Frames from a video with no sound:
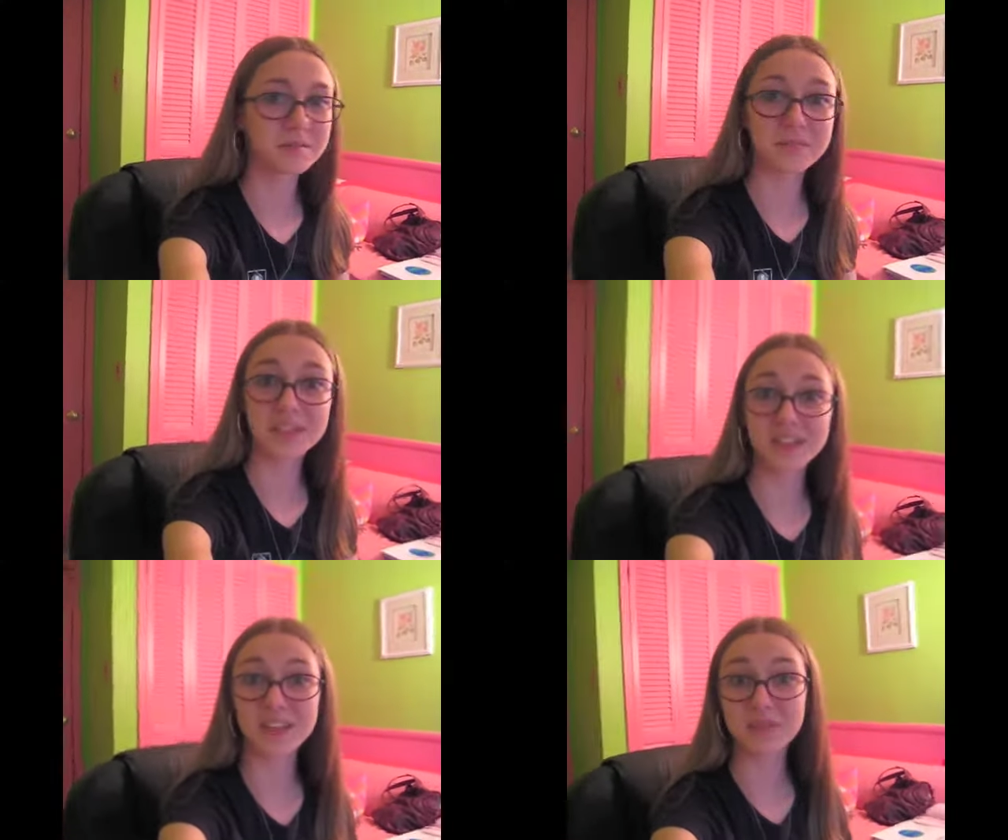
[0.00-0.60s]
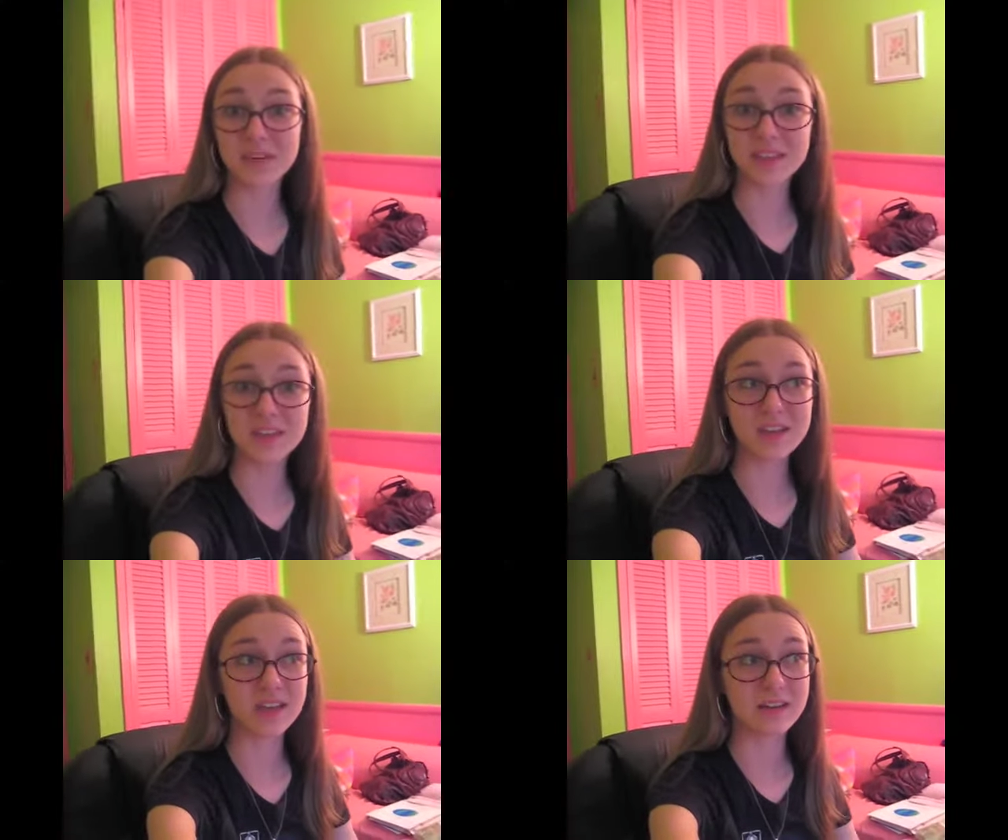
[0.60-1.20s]
But yeah, that's what I
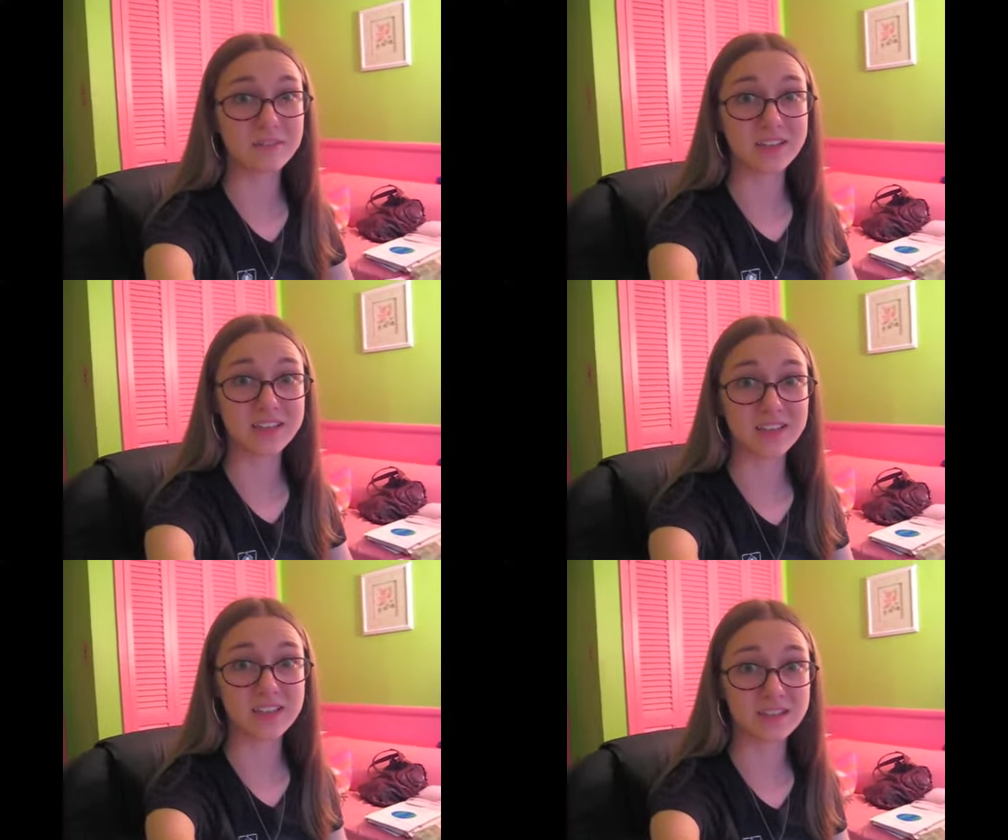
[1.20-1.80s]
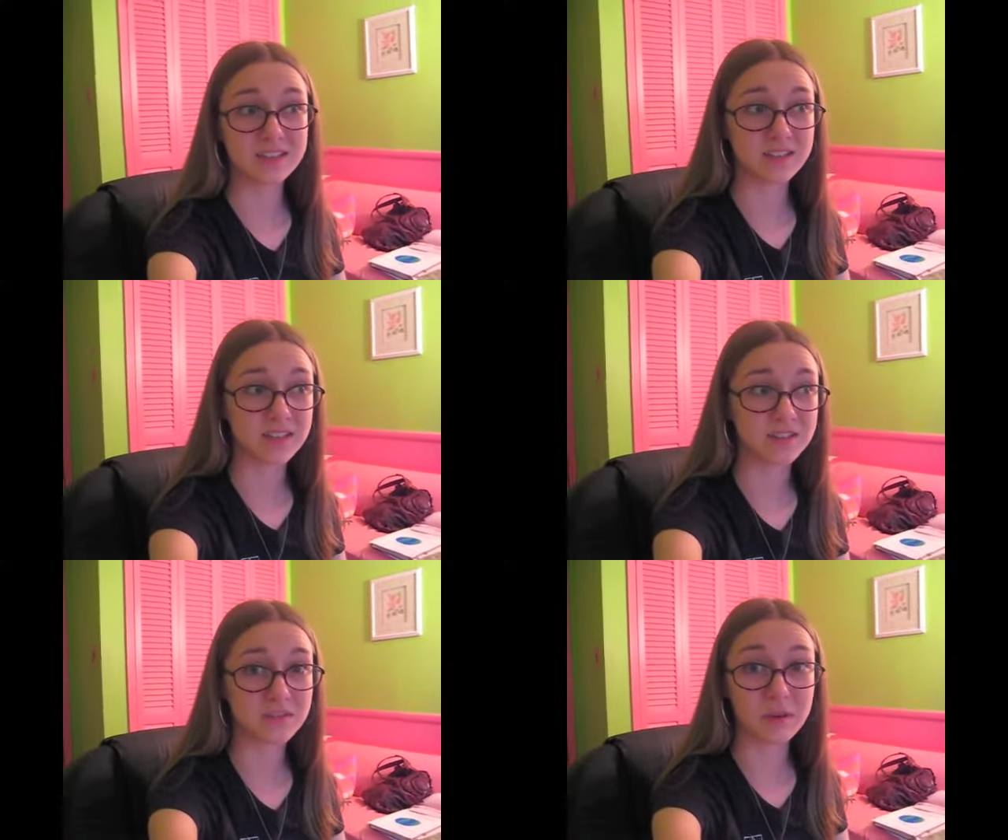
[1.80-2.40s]
think. I'm really excited to see
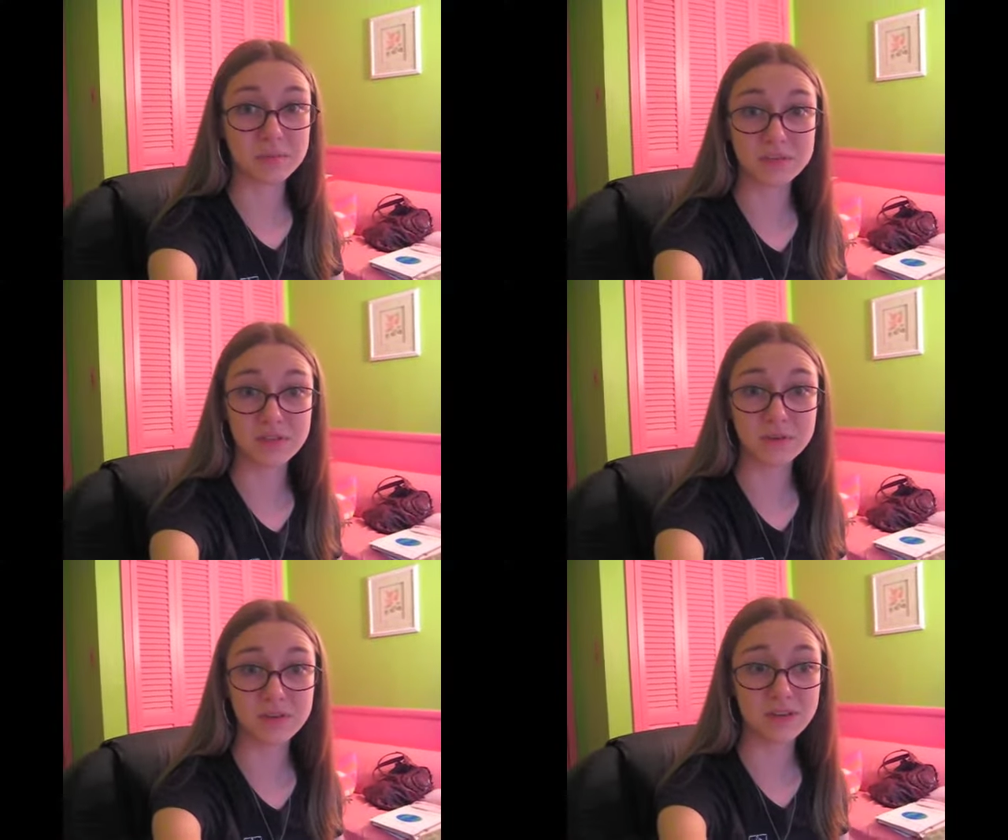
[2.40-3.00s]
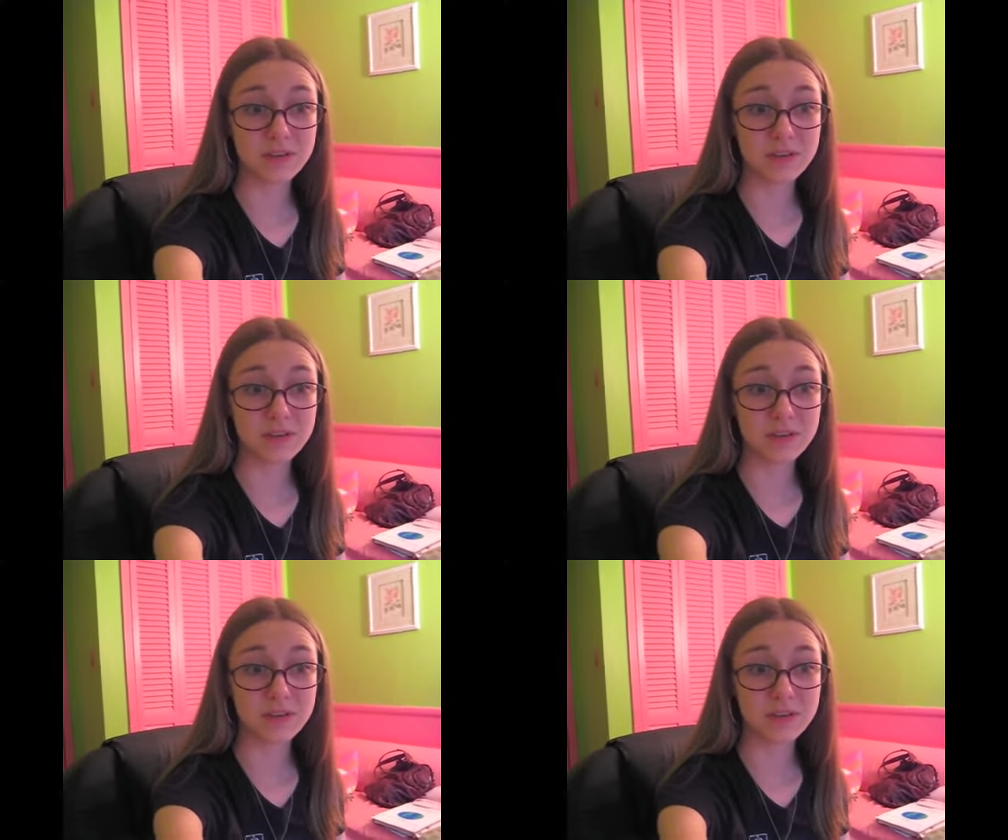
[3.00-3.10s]
the new episode,